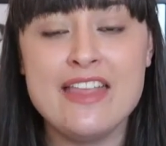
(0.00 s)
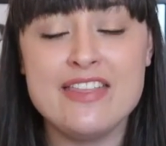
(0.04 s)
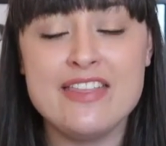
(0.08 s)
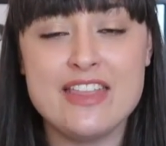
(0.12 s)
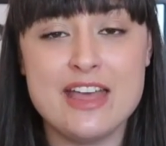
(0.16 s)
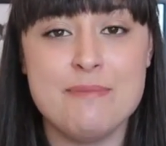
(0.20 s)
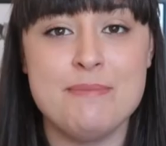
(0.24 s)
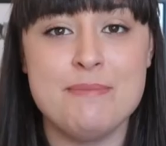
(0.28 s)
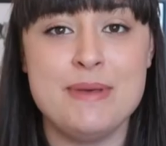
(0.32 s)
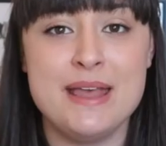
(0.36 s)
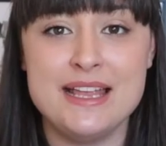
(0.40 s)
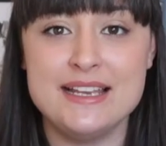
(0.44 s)

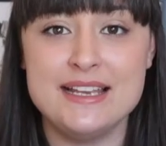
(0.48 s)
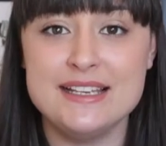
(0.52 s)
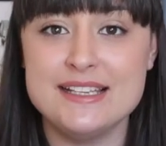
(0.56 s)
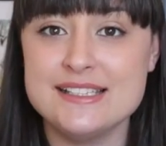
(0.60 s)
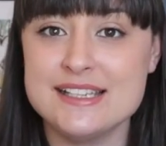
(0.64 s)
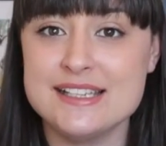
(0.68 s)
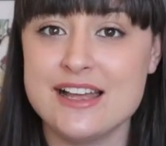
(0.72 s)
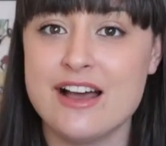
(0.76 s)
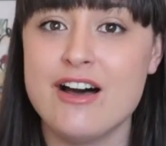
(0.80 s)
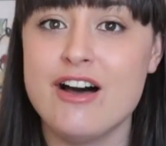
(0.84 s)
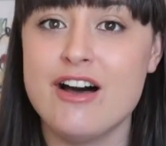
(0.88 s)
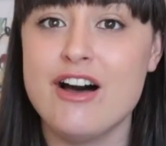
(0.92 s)
Their
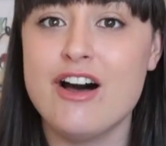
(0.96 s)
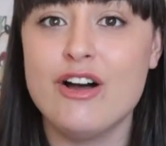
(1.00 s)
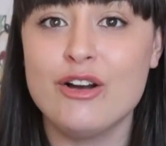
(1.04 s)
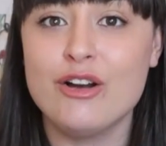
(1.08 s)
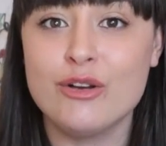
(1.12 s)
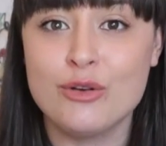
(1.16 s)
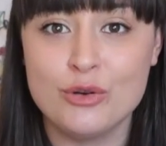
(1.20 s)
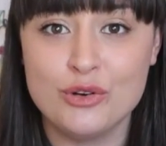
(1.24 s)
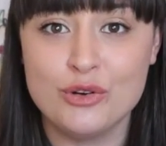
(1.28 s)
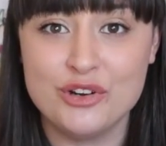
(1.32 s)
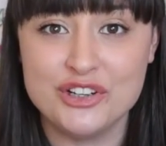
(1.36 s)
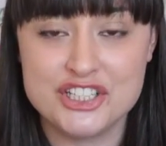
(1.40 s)
pins
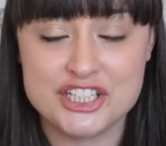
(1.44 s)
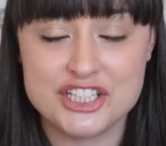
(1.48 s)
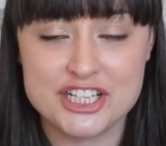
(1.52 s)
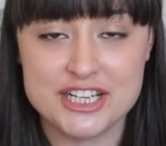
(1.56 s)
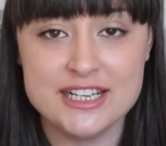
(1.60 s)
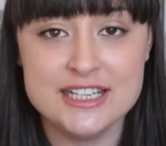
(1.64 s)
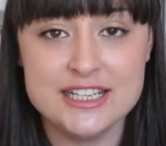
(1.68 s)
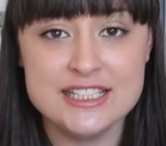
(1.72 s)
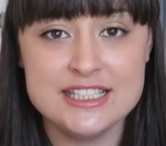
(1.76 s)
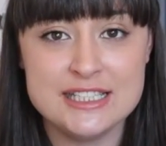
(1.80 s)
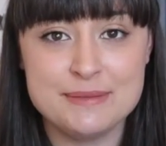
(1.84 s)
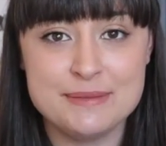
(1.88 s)
are
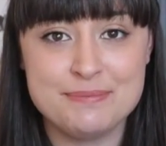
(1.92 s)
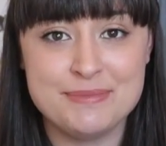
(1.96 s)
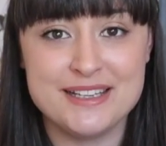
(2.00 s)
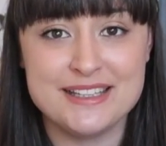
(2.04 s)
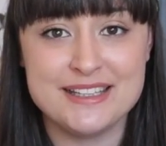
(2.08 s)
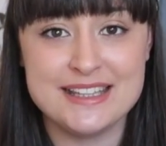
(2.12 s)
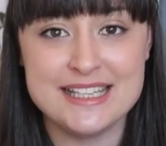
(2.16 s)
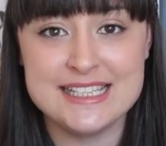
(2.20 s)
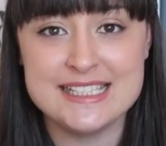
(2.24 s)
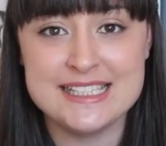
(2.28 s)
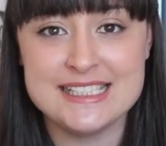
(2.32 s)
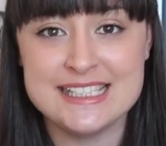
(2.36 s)
gorgeous
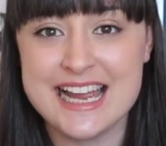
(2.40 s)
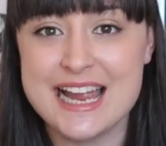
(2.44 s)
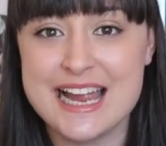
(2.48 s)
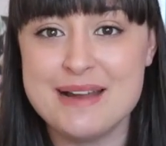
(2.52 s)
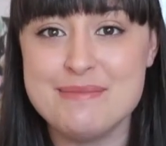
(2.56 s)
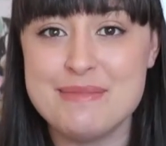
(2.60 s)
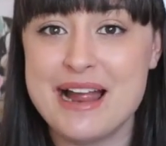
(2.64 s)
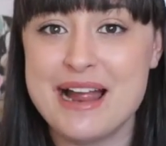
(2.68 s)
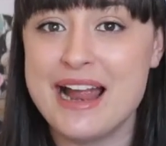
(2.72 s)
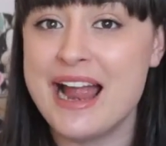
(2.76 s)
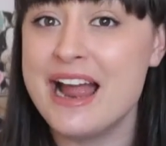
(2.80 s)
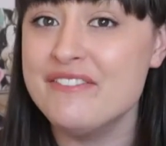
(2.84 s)
but this
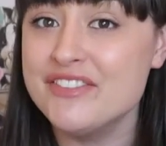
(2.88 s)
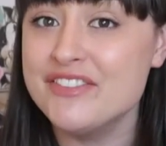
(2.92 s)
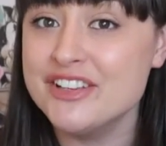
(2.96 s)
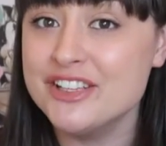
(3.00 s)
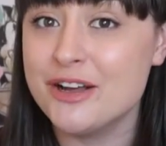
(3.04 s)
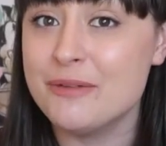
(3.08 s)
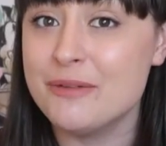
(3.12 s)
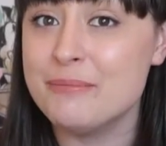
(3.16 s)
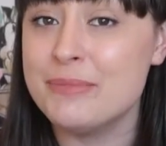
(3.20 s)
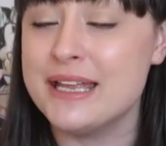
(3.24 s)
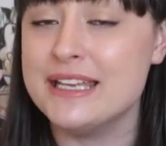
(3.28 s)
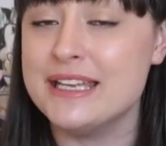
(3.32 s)
time I haven't
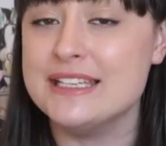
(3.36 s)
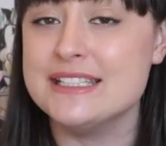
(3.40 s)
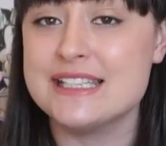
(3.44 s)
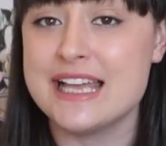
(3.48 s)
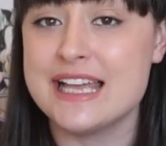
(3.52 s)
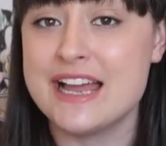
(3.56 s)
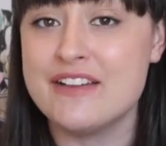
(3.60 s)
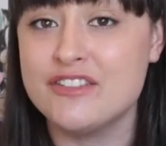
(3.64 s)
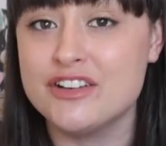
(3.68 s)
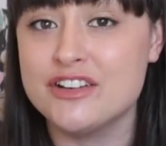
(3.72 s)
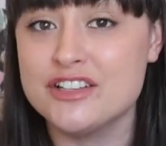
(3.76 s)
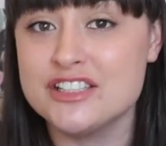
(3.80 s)
got pins.
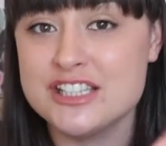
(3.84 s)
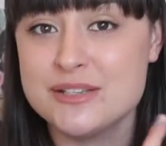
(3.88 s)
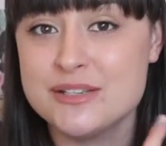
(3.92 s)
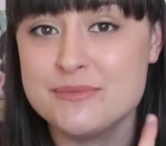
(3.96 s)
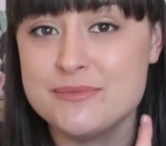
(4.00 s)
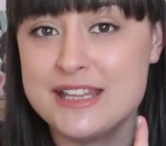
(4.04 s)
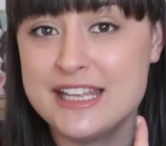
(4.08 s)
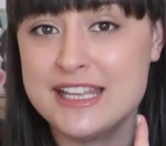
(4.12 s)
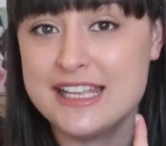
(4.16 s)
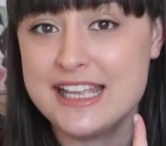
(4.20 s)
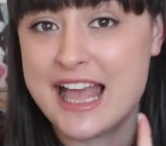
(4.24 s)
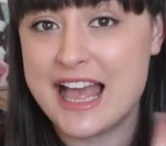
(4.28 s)
I've got
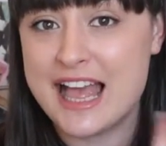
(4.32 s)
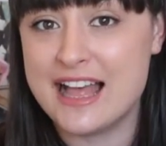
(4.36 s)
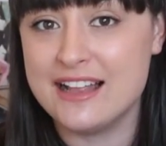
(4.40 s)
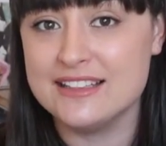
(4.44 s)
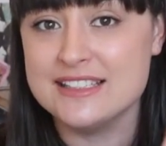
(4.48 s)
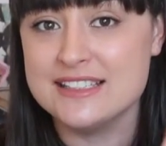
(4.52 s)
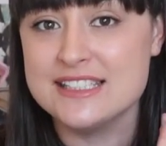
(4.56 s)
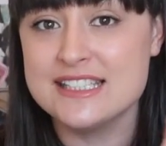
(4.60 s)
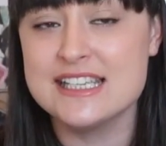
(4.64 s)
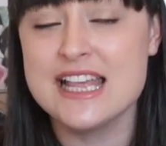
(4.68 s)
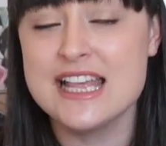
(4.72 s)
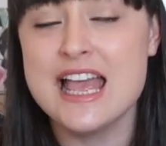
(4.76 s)
something
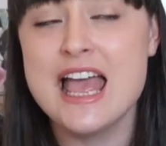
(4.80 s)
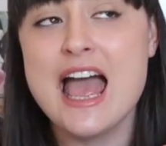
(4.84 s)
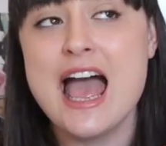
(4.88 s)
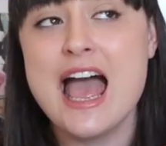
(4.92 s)
else.